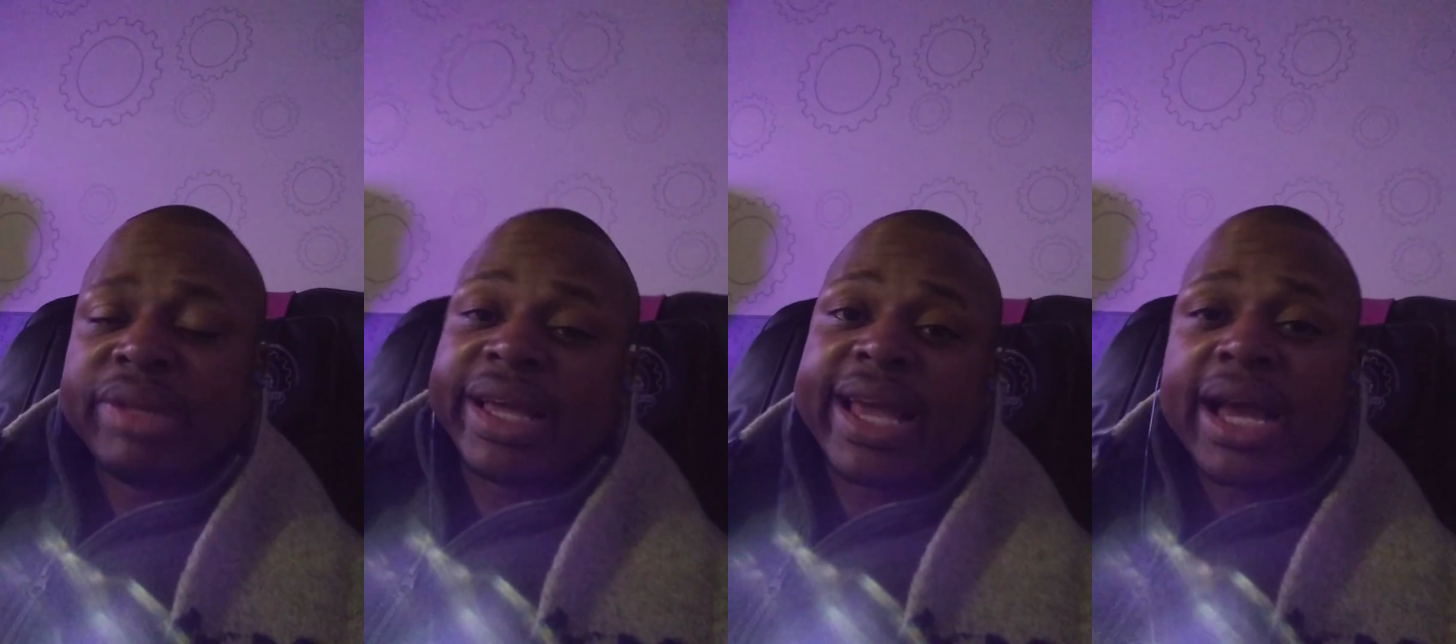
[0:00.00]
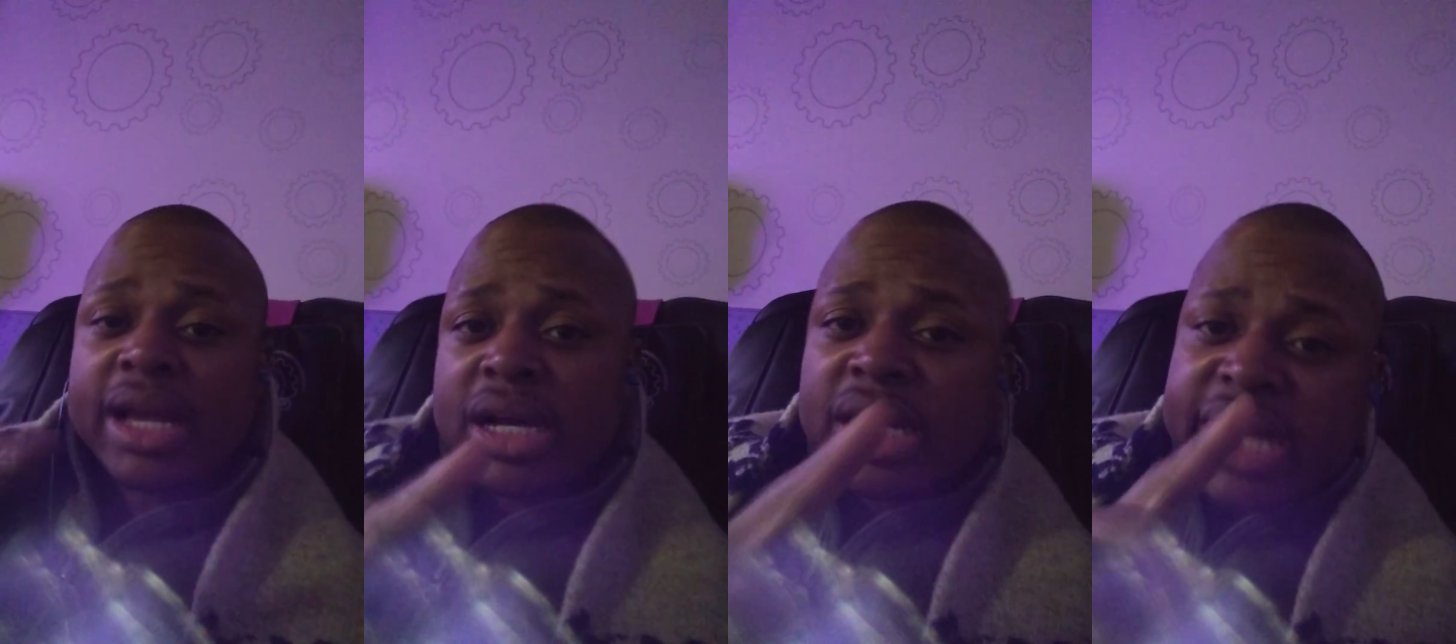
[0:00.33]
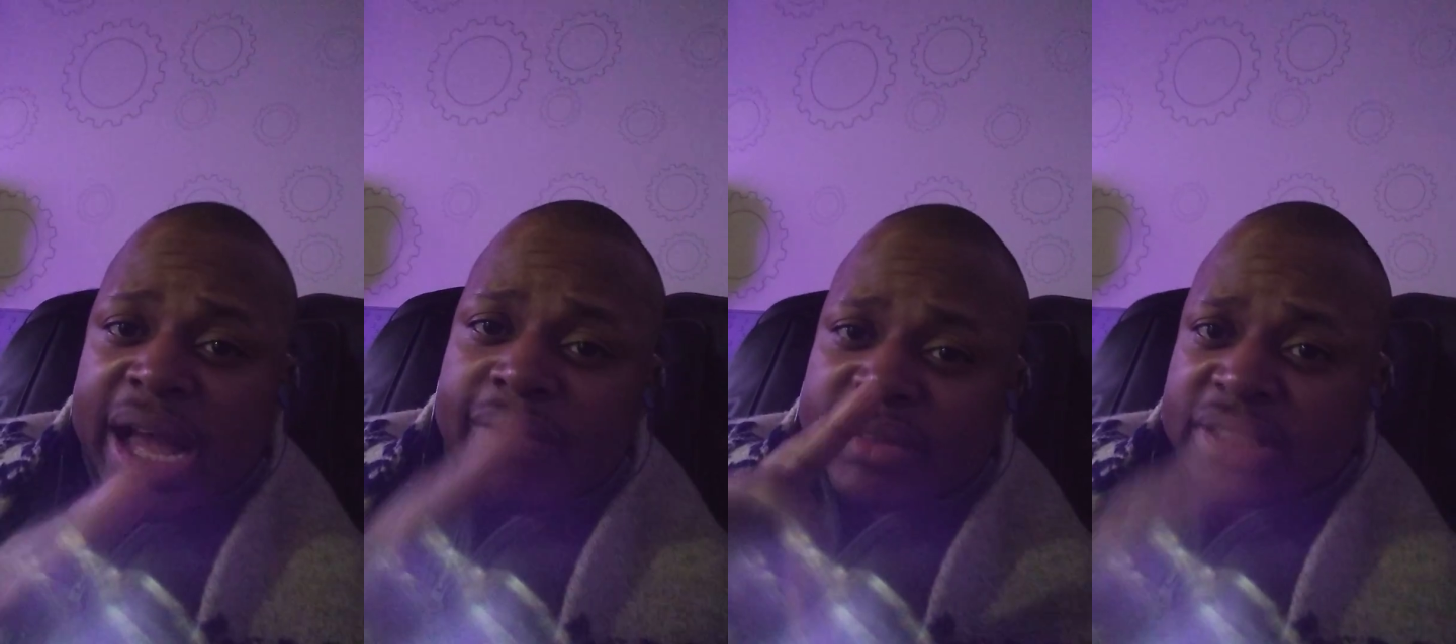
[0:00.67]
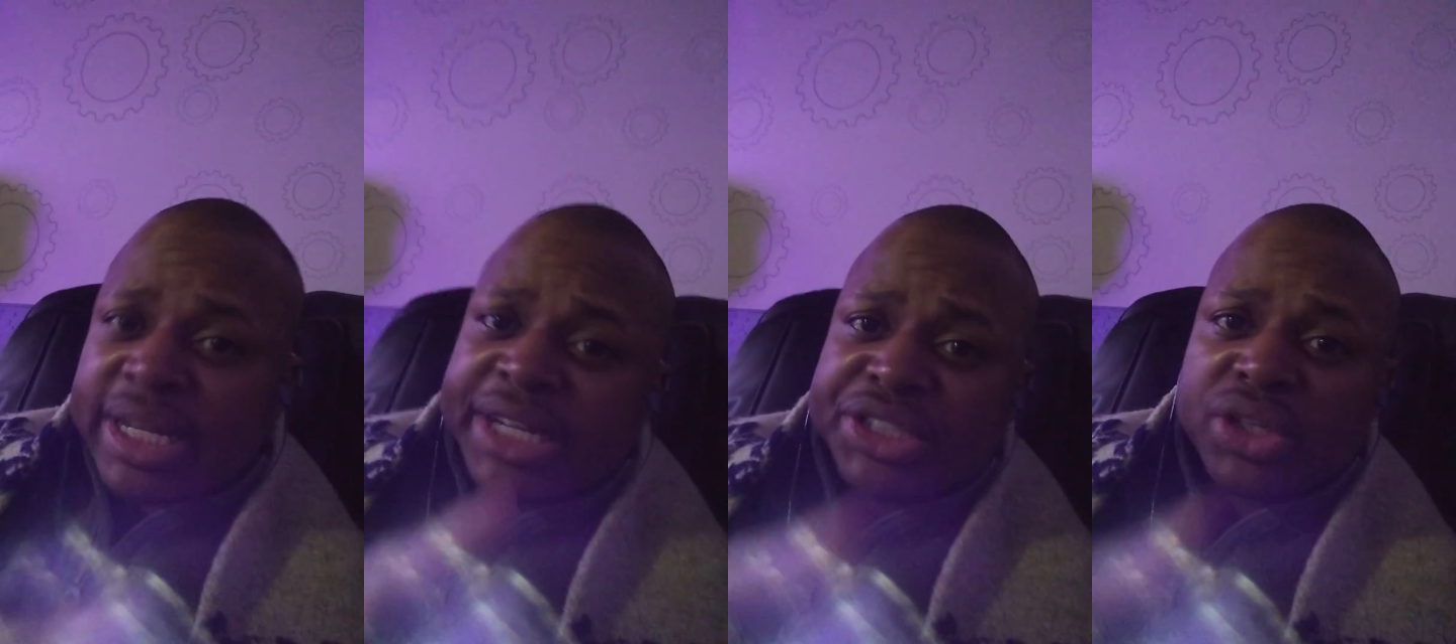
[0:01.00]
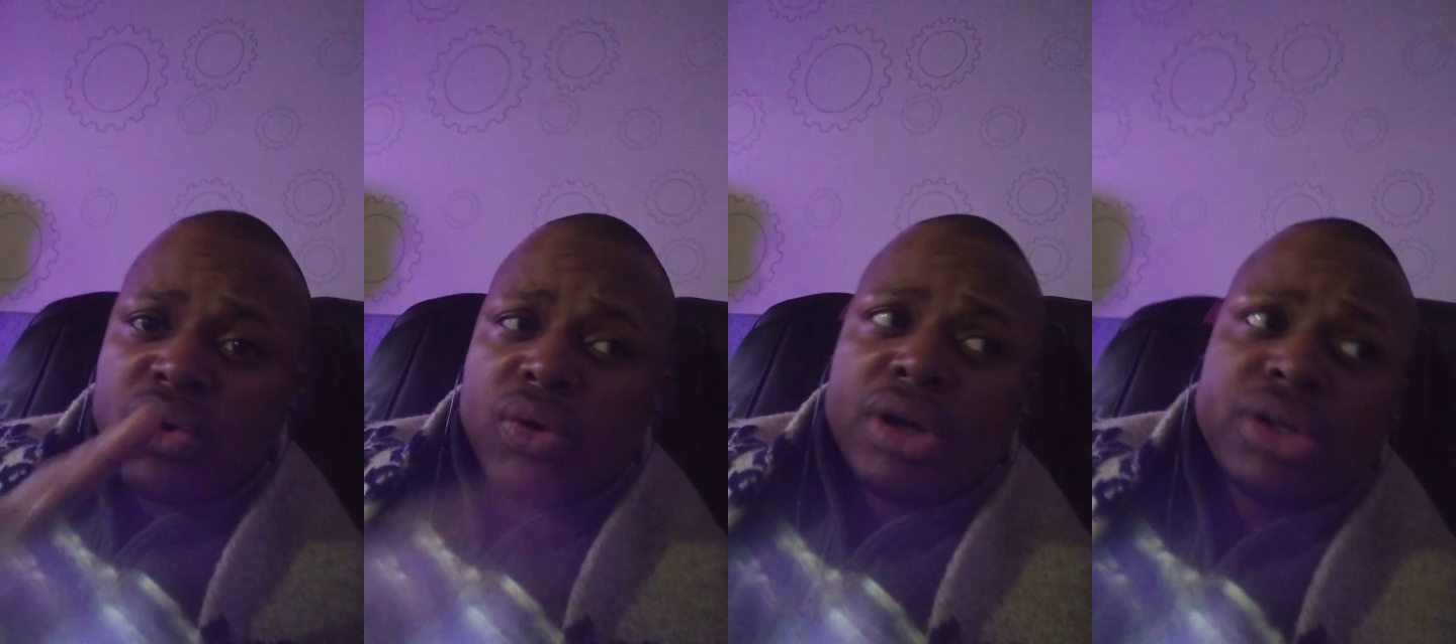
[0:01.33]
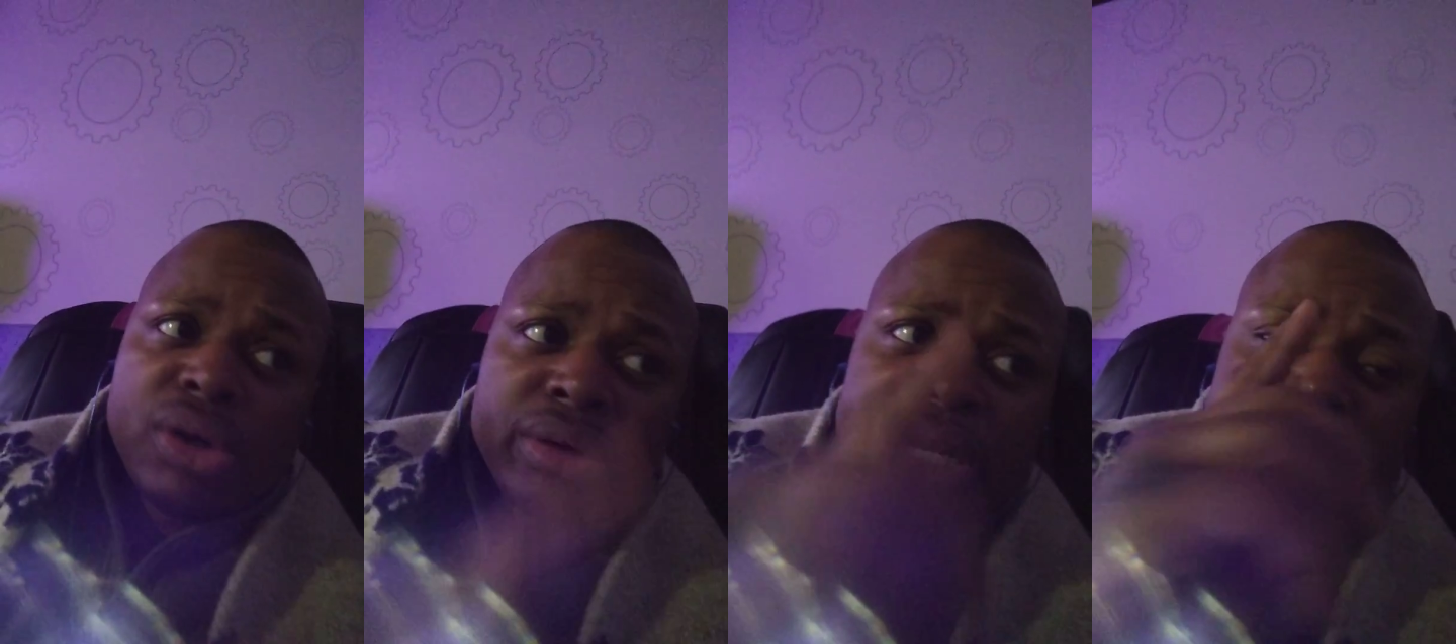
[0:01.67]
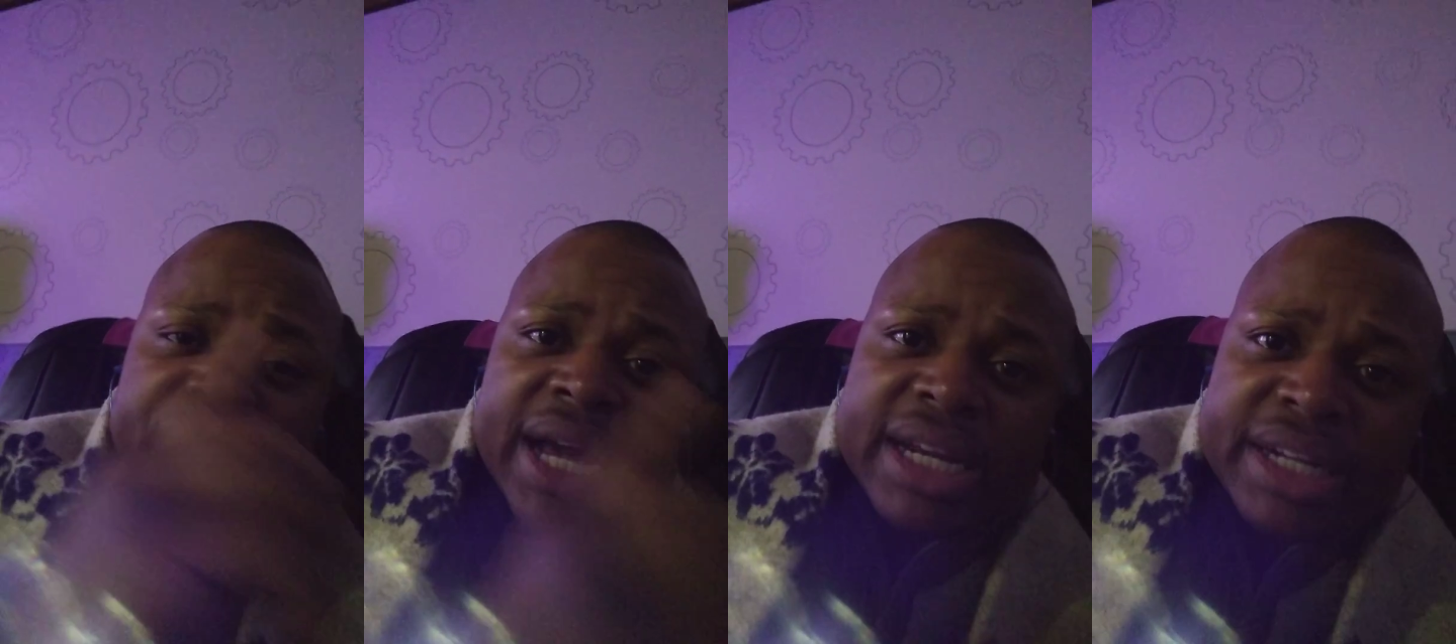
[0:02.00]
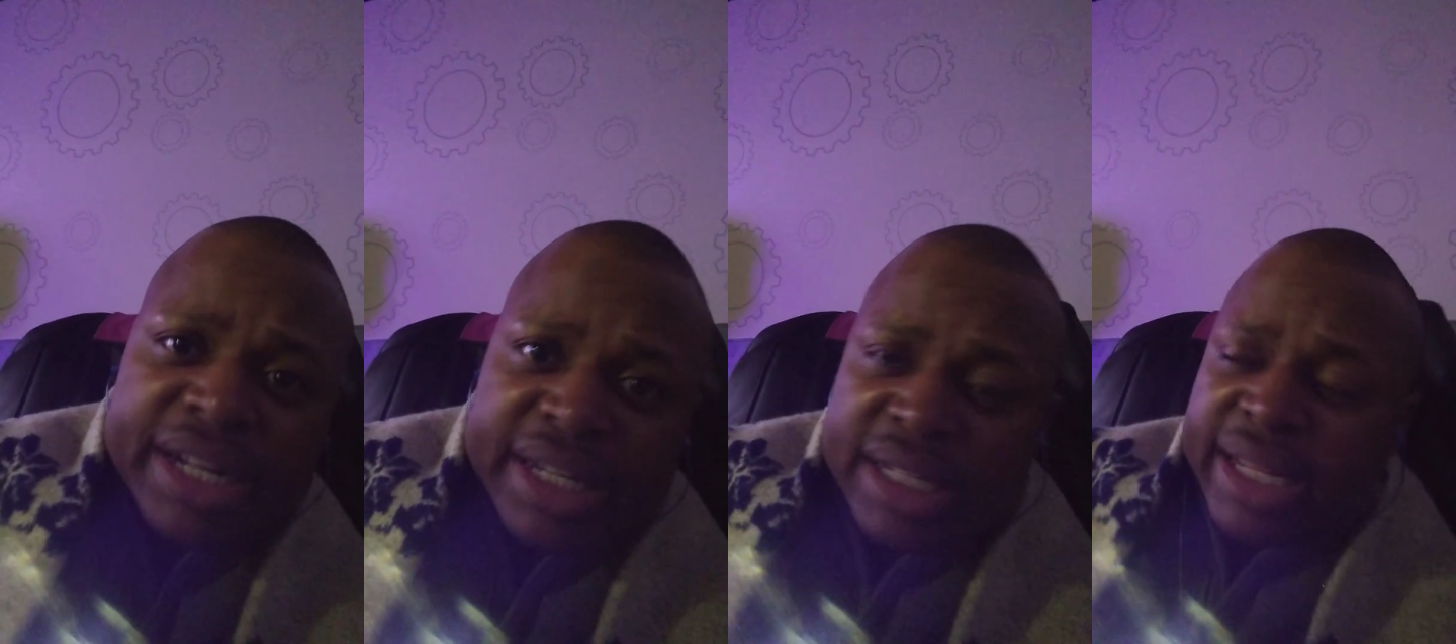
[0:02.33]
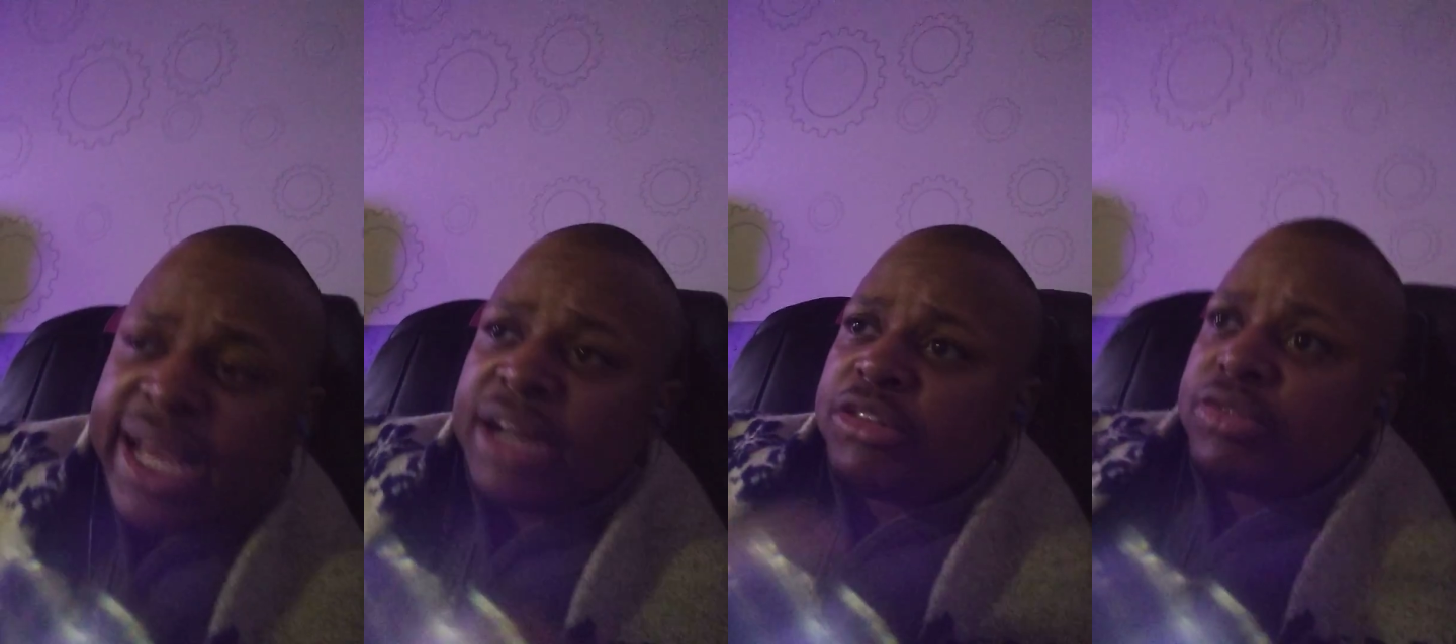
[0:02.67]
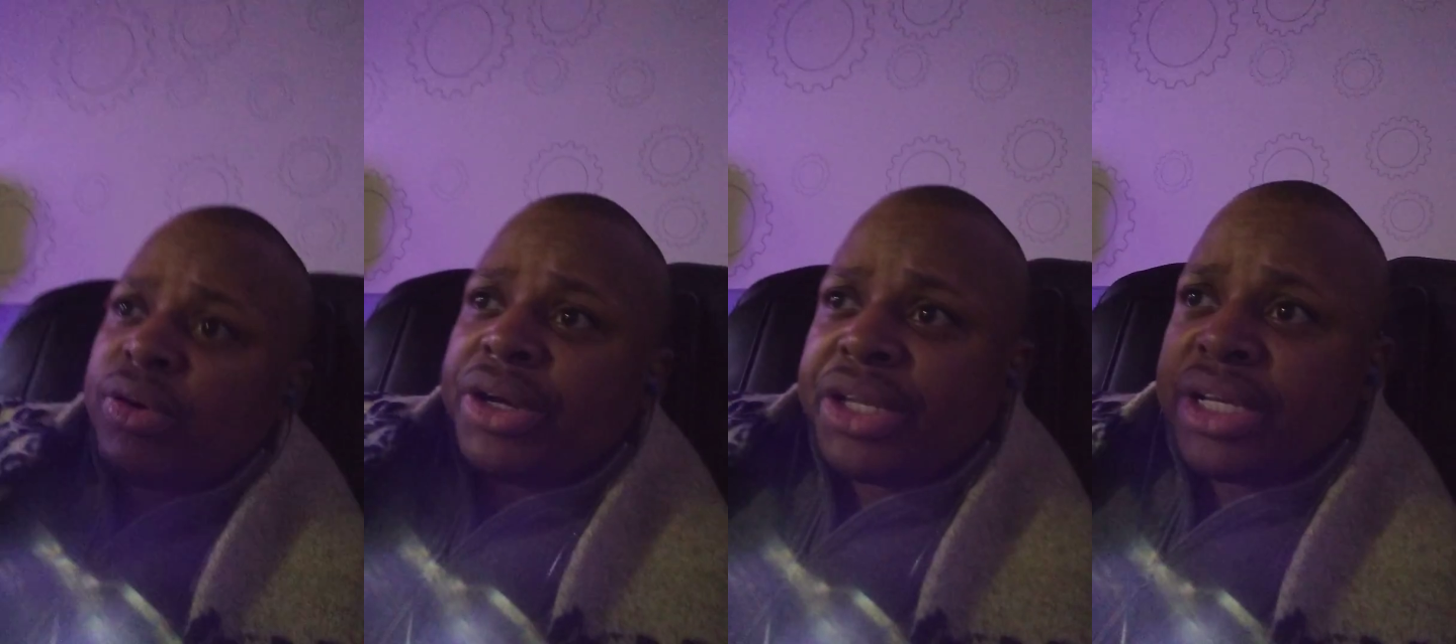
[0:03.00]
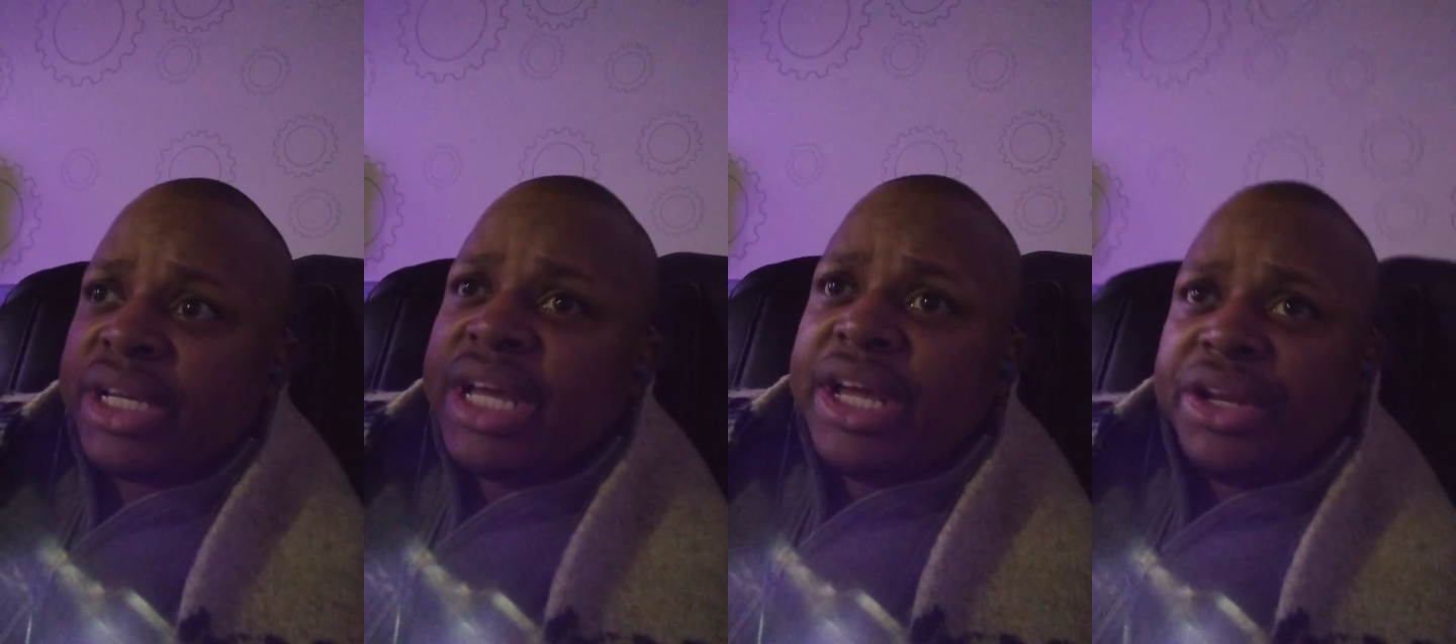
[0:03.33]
They got gun confiscation going on. They tried it in California.